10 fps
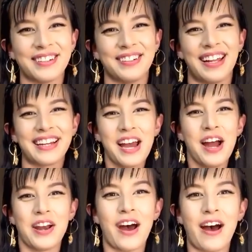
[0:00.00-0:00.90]
and you're like
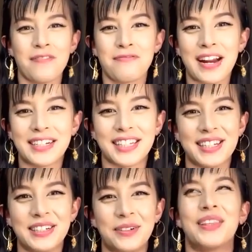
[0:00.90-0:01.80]
not afraid to
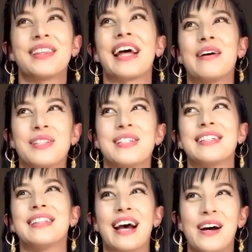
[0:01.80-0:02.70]
deal with thousands
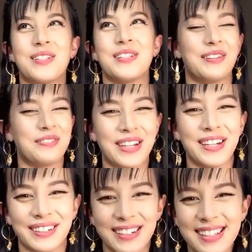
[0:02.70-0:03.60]
and thousands of
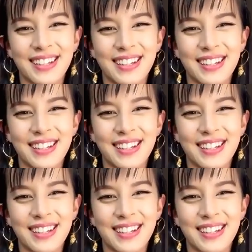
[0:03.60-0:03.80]
years